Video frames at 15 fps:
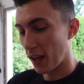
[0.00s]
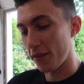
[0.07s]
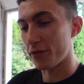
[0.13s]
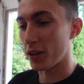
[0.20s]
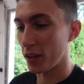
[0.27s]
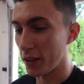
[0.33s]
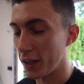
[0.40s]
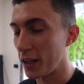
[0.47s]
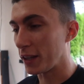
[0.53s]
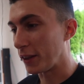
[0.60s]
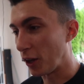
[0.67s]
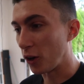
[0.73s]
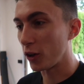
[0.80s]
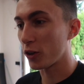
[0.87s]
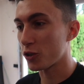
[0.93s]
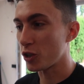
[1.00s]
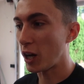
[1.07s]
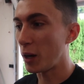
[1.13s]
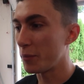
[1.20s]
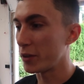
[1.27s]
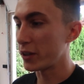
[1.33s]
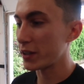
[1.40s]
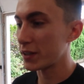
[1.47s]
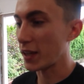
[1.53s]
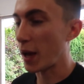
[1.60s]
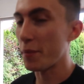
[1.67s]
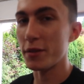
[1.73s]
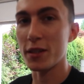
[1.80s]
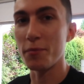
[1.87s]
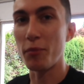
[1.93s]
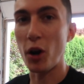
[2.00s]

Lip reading: Definitely a longer job than just slapping some